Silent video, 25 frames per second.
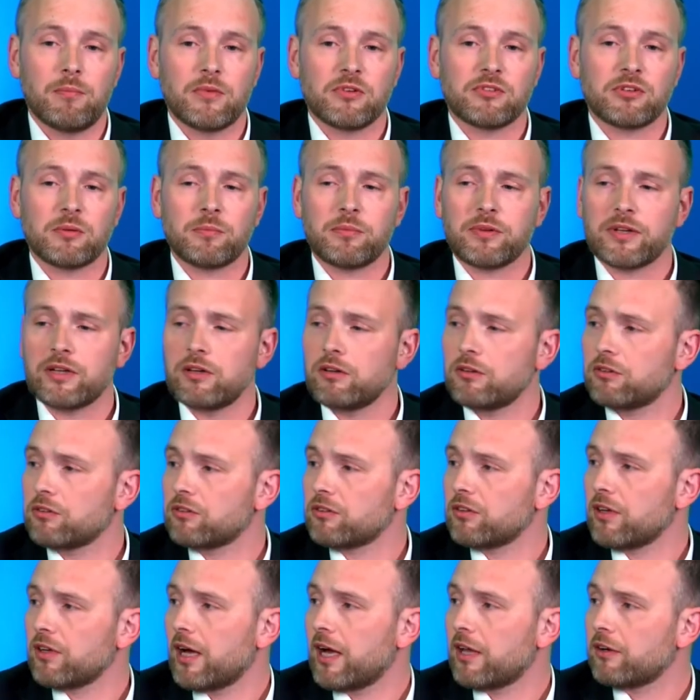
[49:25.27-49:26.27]
Something
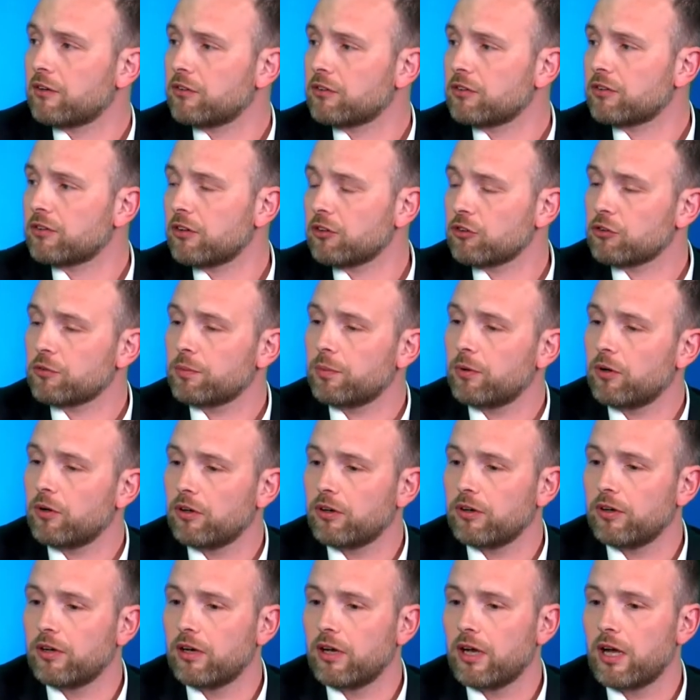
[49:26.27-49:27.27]
else Anders touched
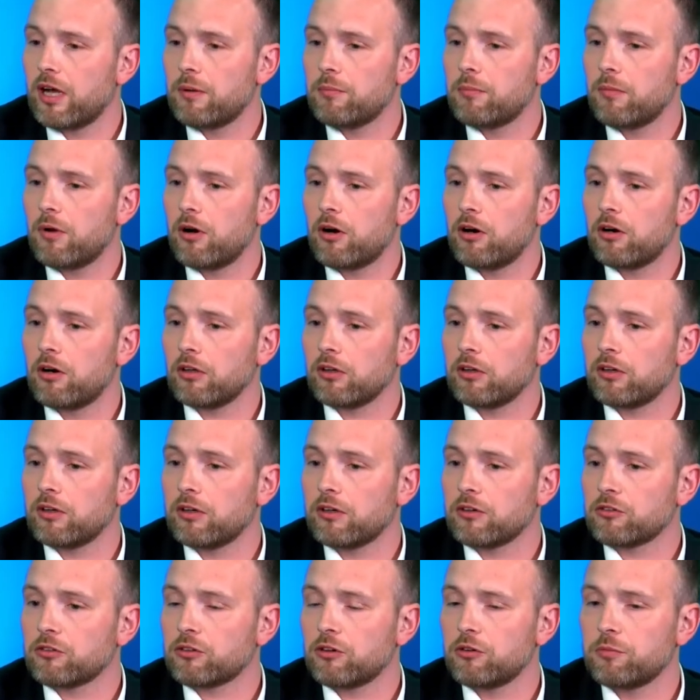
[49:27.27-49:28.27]
upon earlier
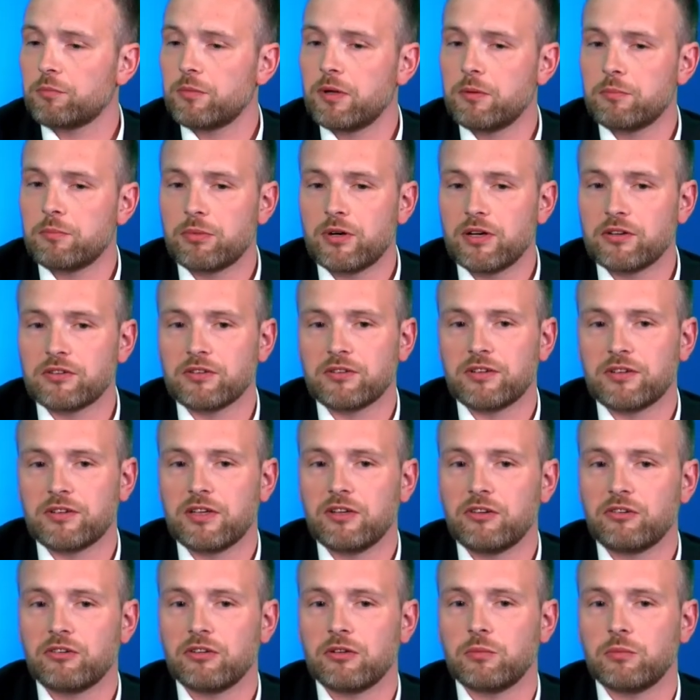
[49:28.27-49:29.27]
in the sort of main
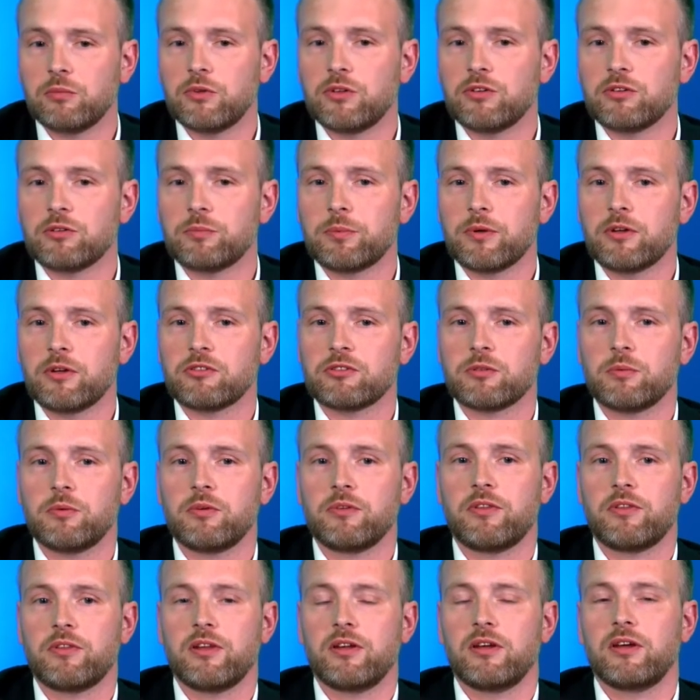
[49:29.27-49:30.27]
presentation was about some
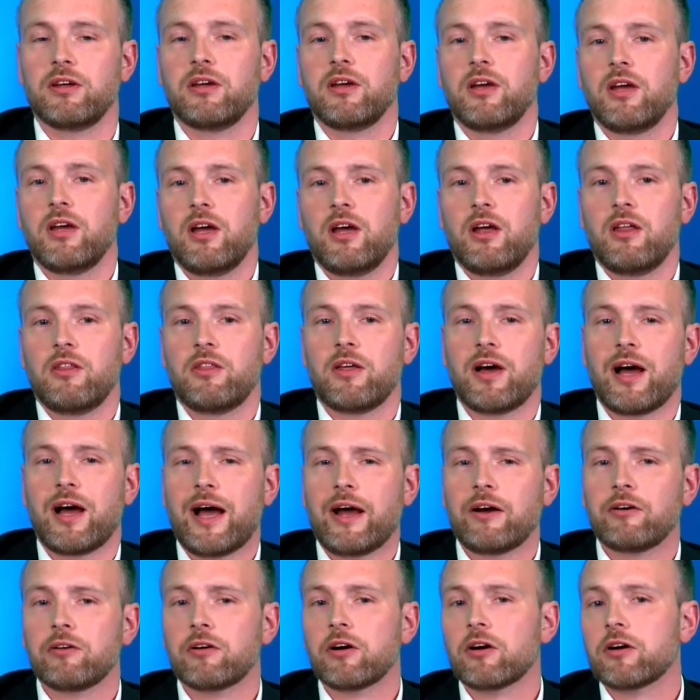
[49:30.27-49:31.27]
of the
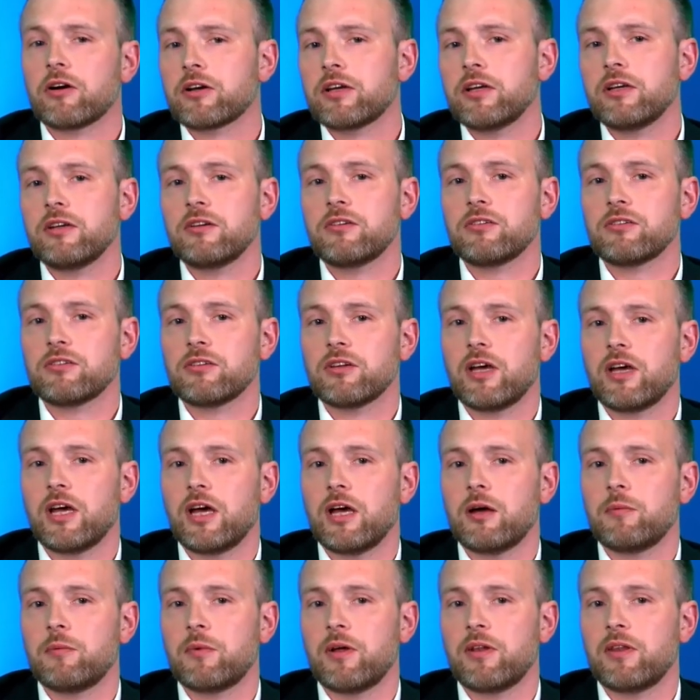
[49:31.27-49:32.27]
hierarchies
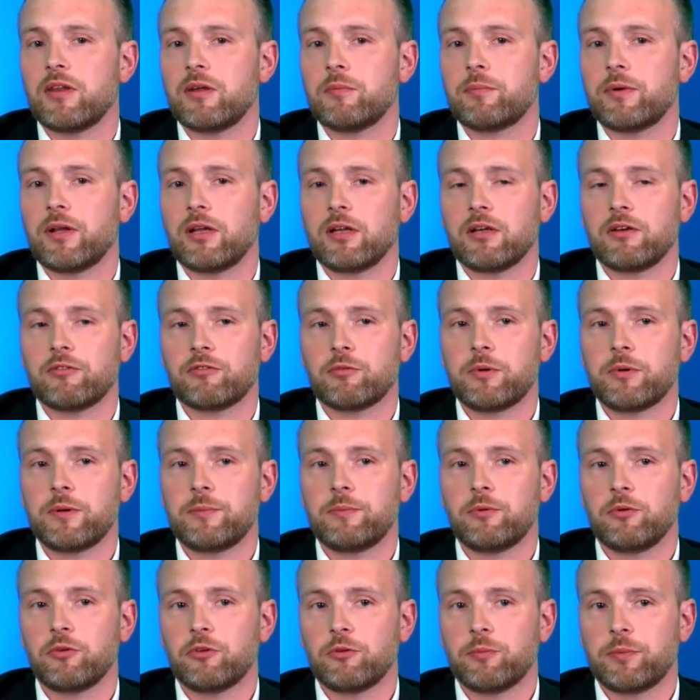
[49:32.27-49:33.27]
and the ability for
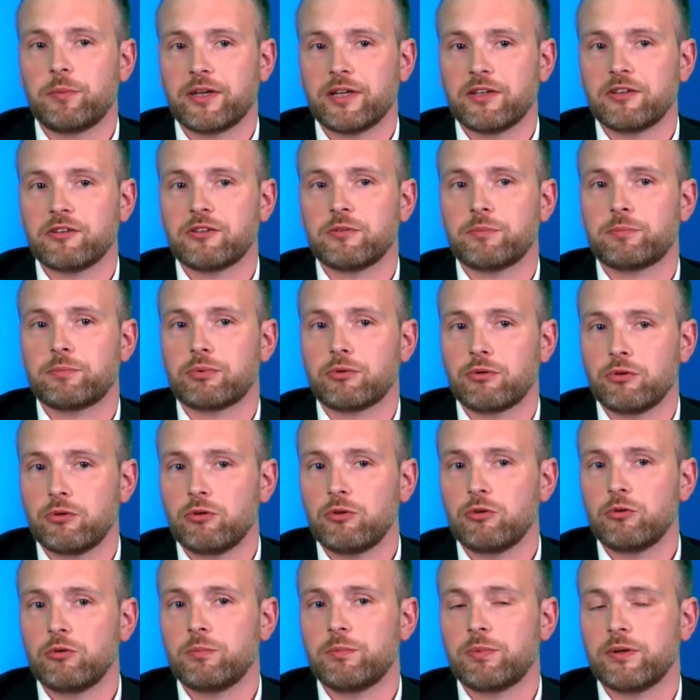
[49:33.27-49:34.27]
people to begin to
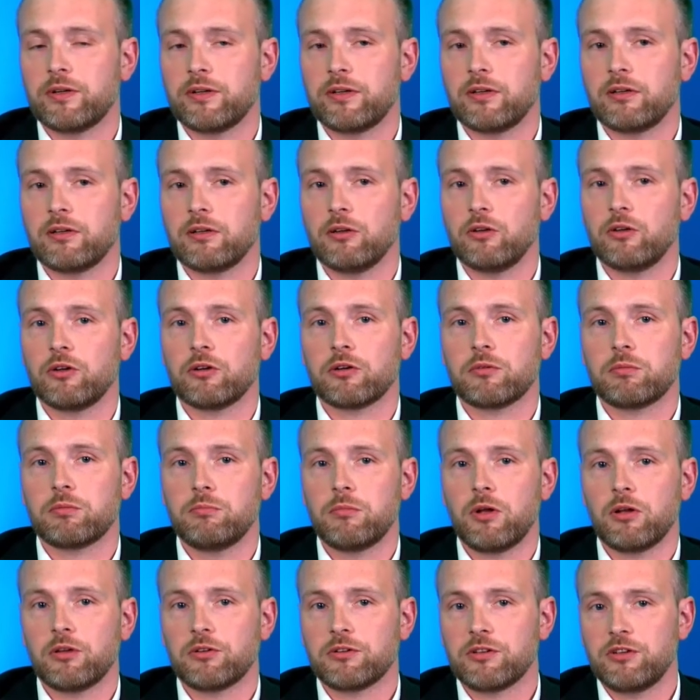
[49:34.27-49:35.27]
probe and look
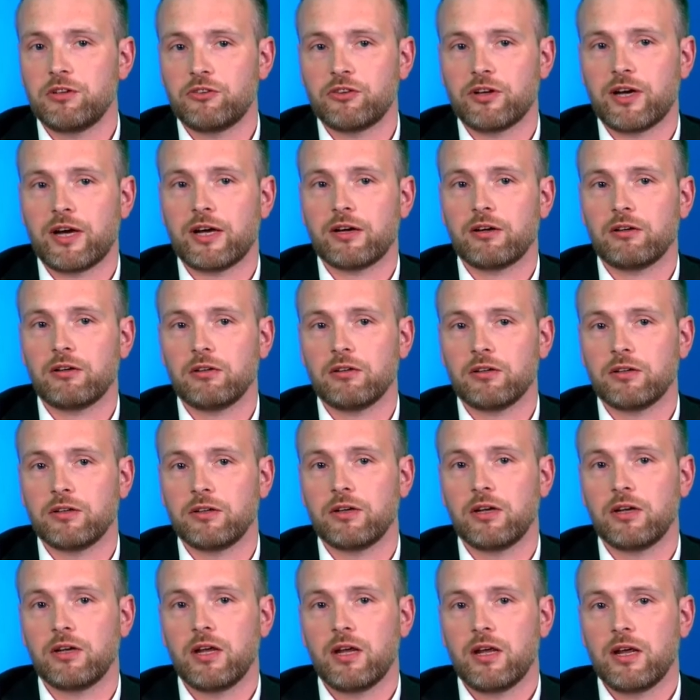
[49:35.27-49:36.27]
multi-channel
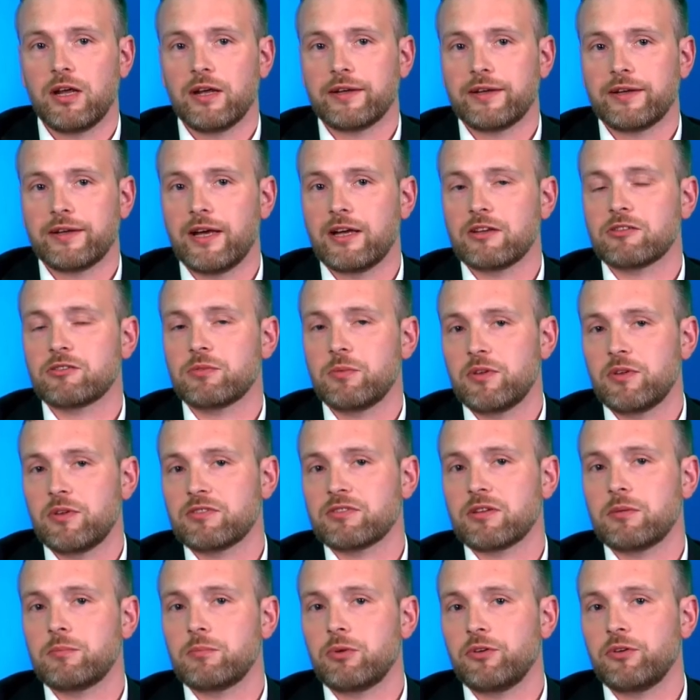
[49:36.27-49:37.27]
and get some of the
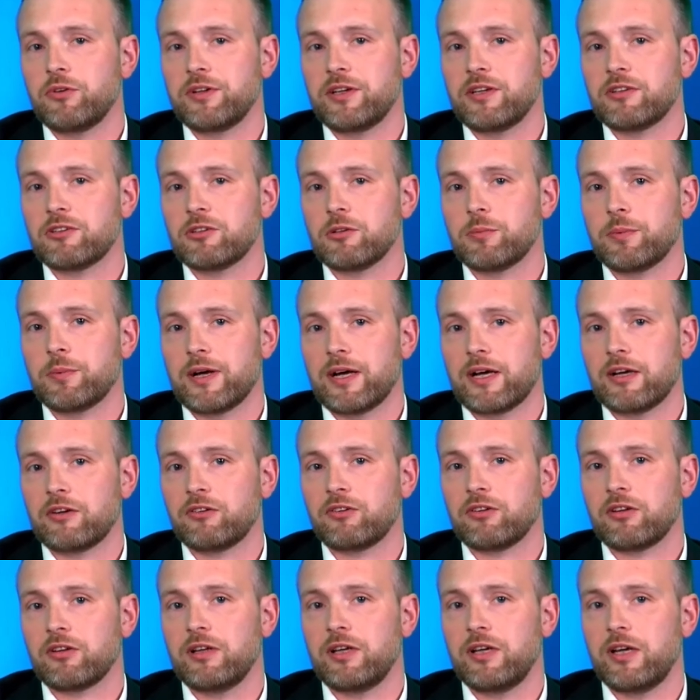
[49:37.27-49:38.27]
simple data, but
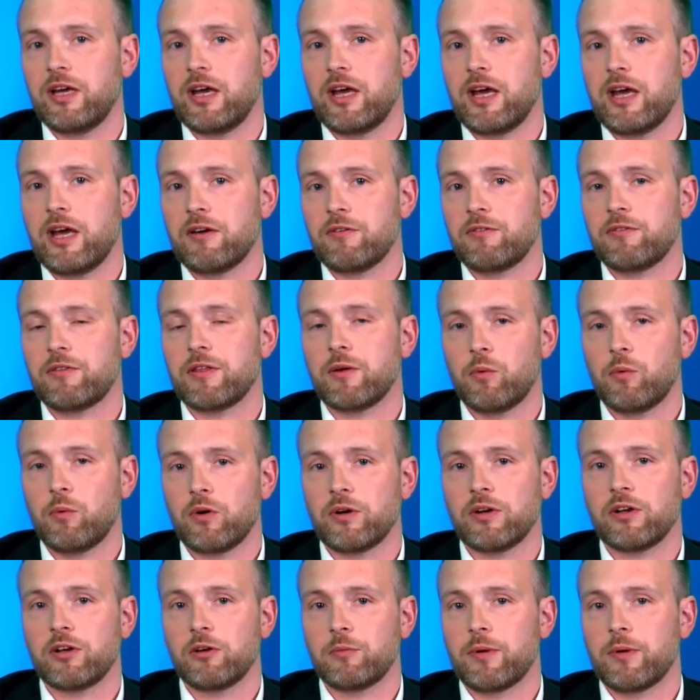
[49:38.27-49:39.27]
actually if they
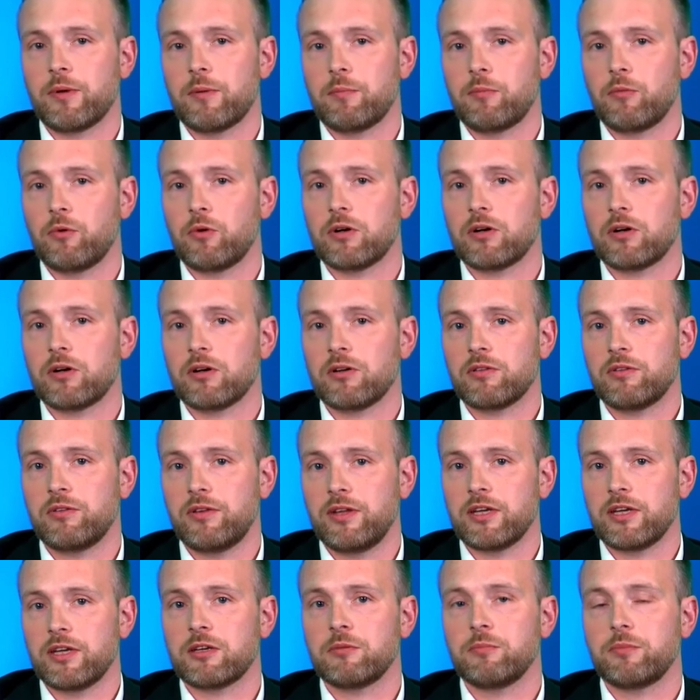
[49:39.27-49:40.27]
wanted a bit more,
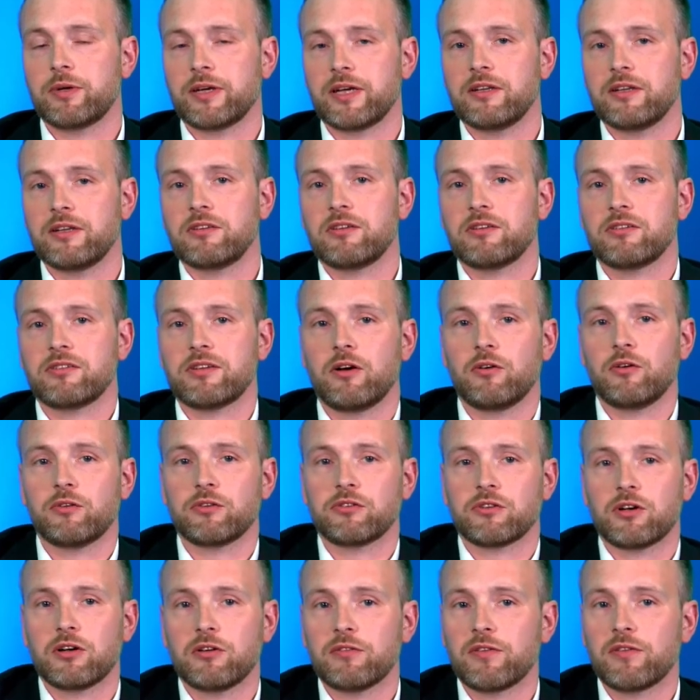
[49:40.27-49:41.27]
they can begin to
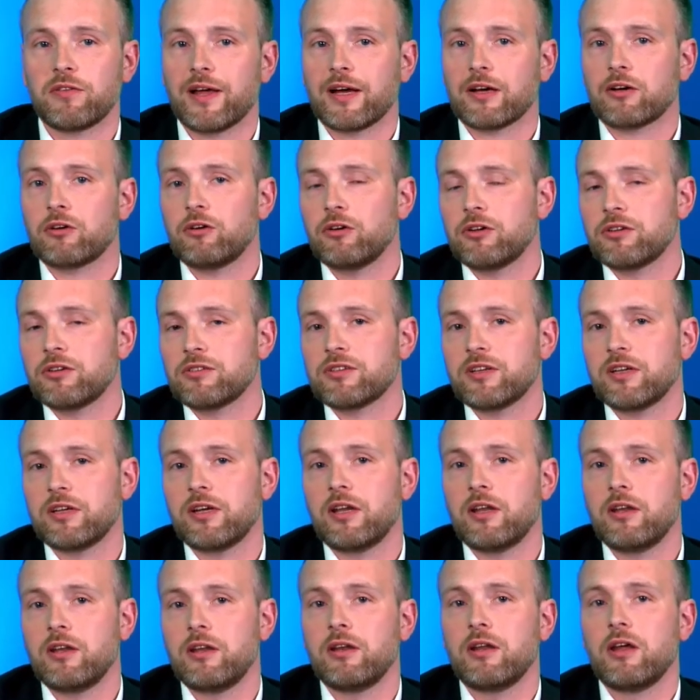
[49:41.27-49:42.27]
self-serve that
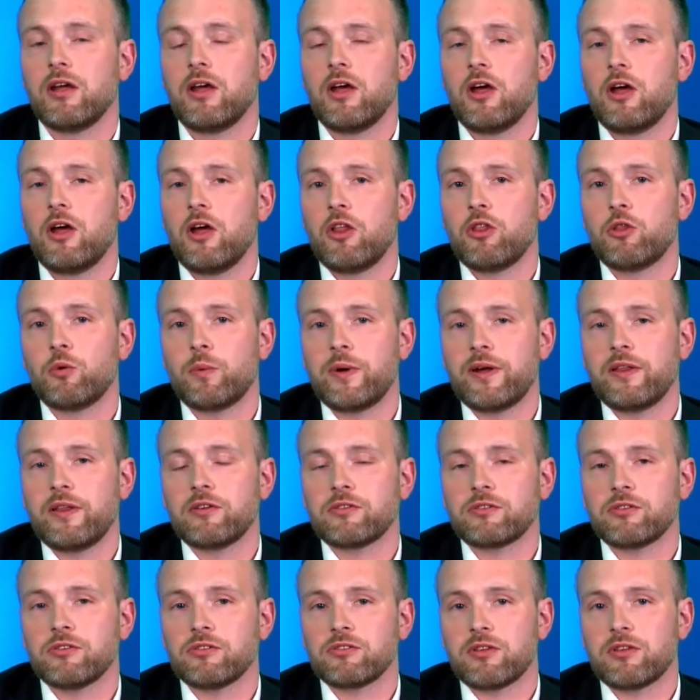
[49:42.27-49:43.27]
content in the way
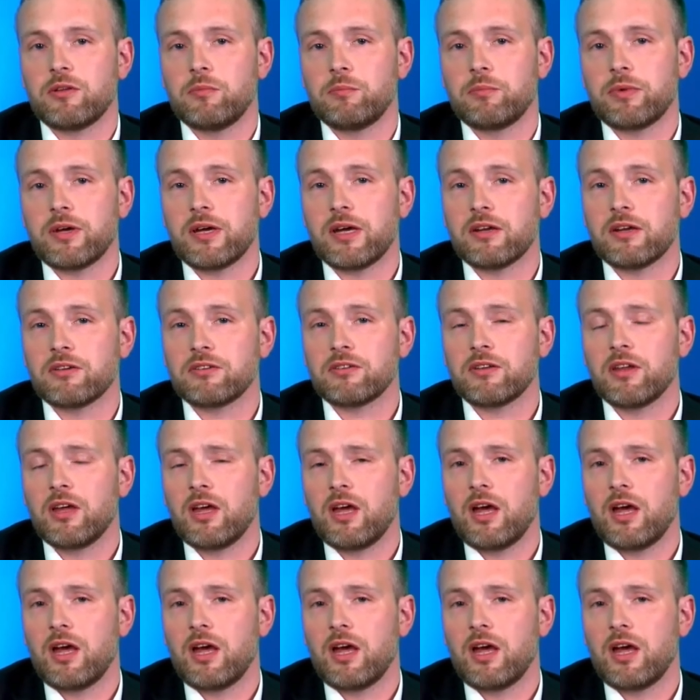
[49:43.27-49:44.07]
that suits them best.